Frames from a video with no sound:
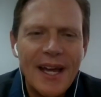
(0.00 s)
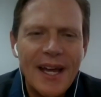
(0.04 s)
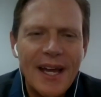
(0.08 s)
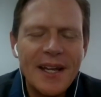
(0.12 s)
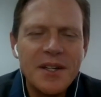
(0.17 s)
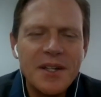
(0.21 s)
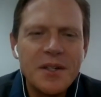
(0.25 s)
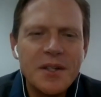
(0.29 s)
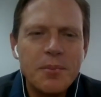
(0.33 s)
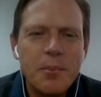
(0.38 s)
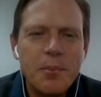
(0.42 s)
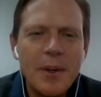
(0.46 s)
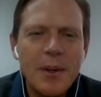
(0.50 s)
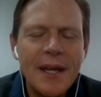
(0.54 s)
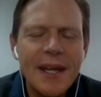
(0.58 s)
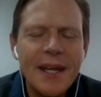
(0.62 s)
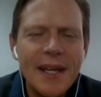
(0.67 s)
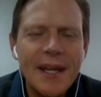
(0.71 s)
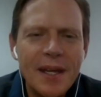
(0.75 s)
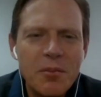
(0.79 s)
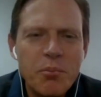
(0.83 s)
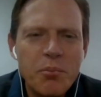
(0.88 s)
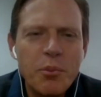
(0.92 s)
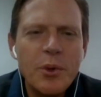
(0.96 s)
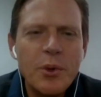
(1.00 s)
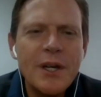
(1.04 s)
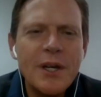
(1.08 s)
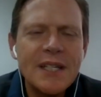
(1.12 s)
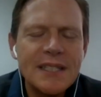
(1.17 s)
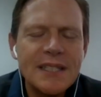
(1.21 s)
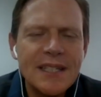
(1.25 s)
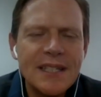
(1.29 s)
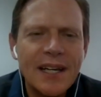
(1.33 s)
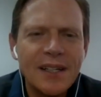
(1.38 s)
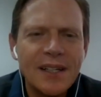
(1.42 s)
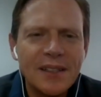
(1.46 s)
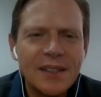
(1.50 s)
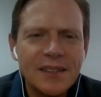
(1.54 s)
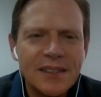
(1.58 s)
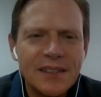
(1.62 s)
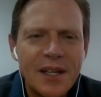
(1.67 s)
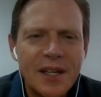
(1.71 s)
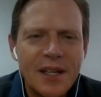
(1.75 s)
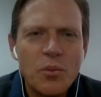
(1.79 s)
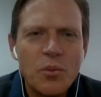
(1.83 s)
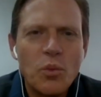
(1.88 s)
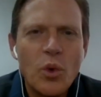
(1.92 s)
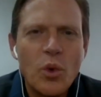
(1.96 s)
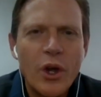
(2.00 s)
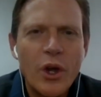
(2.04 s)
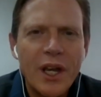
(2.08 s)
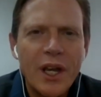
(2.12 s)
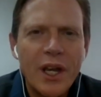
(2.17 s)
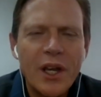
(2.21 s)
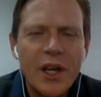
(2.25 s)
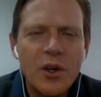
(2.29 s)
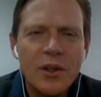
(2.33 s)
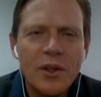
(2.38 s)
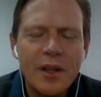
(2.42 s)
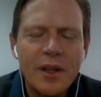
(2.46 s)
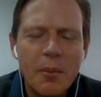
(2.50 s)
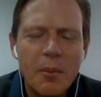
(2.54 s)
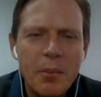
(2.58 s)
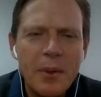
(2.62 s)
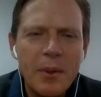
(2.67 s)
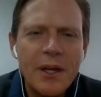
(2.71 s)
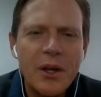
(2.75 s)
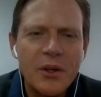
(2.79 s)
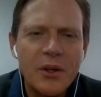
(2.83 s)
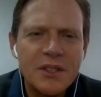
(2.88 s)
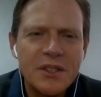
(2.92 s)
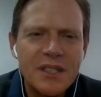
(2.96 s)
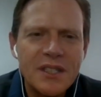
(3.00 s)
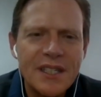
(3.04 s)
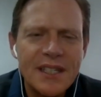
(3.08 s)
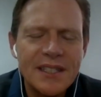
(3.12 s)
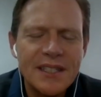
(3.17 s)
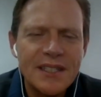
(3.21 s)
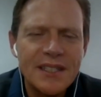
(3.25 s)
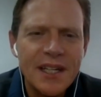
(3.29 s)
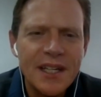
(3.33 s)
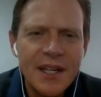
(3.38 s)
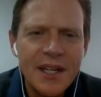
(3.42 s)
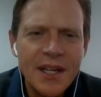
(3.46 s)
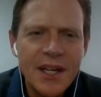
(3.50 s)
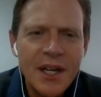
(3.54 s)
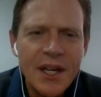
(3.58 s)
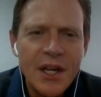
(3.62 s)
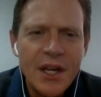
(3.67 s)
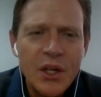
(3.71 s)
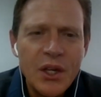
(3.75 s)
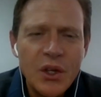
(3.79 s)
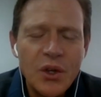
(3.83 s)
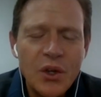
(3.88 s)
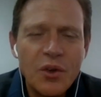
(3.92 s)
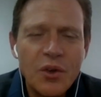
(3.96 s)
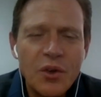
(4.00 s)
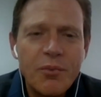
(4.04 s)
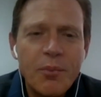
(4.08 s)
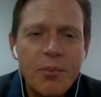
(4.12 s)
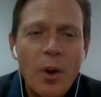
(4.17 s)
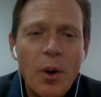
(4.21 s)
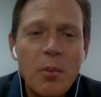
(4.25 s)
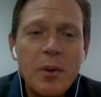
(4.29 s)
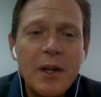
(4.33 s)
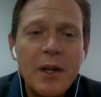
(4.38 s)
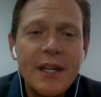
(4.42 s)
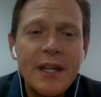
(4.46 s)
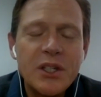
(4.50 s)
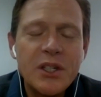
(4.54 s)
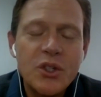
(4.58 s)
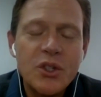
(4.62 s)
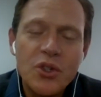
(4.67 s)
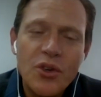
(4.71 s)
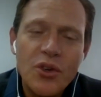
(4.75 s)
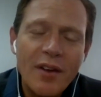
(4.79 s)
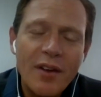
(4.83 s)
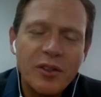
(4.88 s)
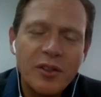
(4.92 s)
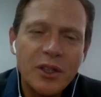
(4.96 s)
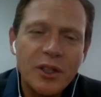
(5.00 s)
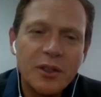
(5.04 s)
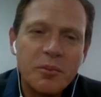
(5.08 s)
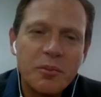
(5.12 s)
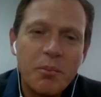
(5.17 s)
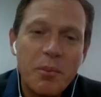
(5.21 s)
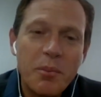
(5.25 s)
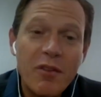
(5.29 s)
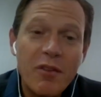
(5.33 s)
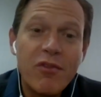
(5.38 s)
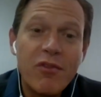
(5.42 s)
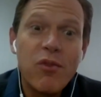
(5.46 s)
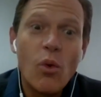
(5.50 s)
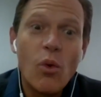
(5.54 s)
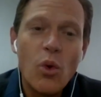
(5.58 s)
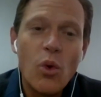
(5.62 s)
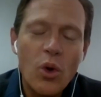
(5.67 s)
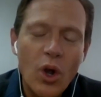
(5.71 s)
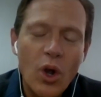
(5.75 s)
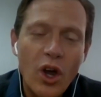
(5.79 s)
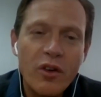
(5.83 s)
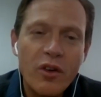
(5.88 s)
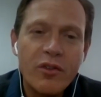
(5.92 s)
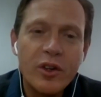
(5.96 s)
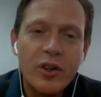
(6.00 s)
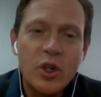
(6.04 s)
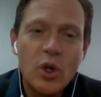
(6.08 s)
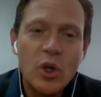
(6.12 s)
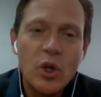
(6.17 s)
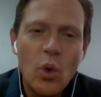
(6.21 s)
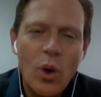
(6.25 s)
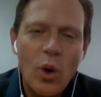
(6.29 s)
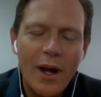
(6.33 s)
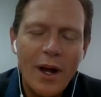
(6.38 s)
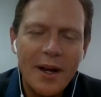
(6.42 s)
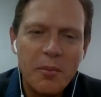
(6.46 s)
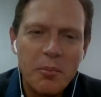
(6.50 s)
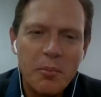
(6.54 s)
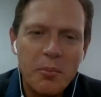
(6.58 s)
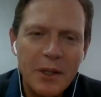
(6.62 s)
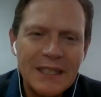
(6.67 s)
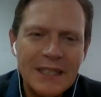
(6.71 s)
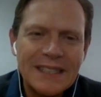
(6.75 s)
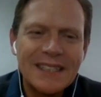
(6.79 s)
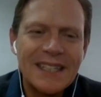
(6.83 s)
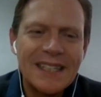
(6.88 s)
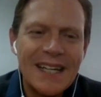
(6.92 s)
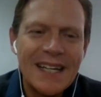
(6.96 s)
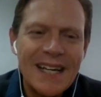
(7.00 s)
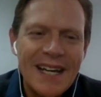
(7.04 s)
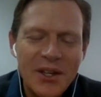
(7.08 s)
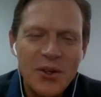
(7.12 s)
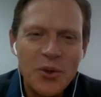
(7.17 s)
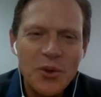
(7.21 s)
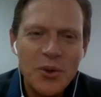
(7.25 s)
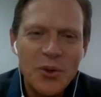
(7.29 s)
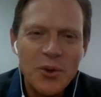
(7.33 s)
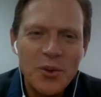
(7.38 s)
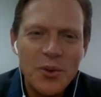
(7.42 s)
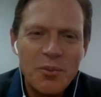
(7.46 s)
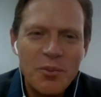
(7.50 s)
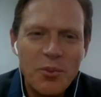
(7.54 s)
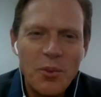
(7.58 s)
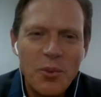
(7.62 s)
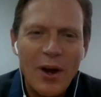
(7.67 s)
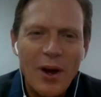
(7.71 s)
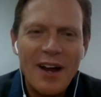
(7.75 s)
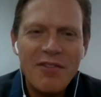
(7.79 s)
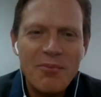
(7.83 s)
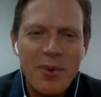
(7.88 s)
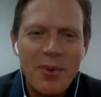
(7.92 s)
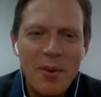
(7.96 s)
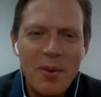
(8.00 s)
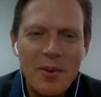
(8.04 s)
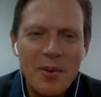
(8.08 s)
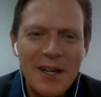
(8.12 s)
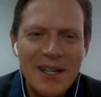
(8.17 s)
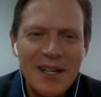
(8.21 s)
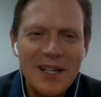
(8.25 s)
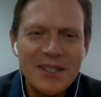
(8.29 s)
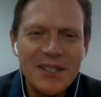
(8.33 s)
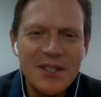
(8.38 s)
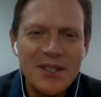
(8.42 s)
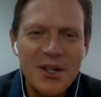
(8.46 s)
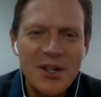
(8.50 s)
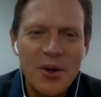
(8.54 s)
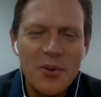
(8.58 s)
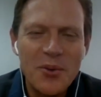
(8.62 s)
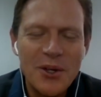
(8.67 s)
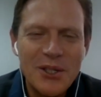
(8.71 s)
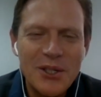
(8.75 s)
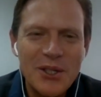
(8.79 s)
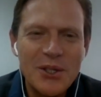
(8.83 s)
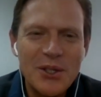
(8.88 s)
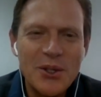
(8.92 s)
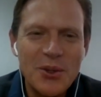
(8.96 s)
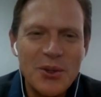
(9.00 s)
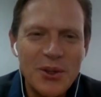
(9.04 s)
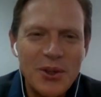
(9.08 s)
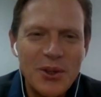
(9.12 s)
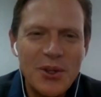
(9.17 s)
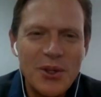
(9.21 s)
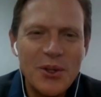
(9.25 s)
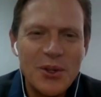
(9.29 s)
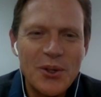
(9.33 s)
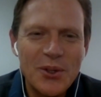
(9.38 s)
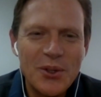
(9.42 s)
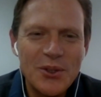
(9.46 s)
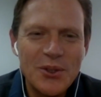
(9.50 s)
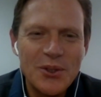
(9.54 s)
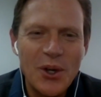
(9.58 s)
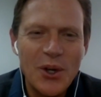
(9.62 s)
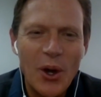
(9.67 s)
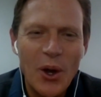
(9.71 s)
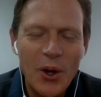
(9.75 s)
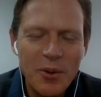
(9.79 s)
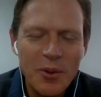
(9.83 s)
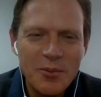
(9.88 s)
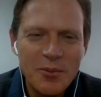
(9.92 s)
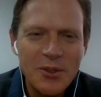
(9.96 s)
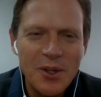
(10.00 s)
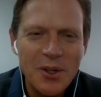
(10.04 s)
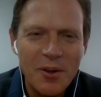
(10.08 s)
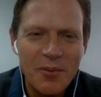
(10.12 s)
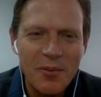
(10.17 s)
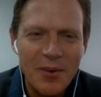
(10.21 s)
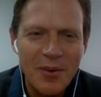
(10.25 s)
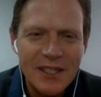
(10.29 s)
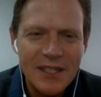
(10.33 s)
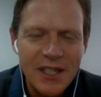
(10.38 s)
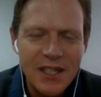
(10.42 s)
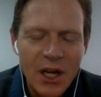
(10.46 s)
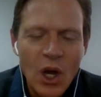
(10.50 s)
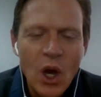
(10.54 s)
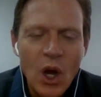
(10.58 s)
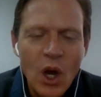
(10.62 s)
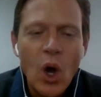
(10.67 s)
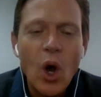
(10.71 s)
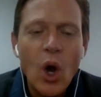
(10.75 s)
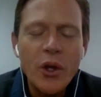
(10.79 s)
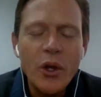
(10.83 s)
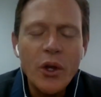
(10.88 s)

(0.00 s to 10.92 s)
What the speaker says: And being in pre-sales and working on the POCs, you've probably traveled before COVID quite a bit. Your wife probably doesn't know what to do with you because you're home so much. Are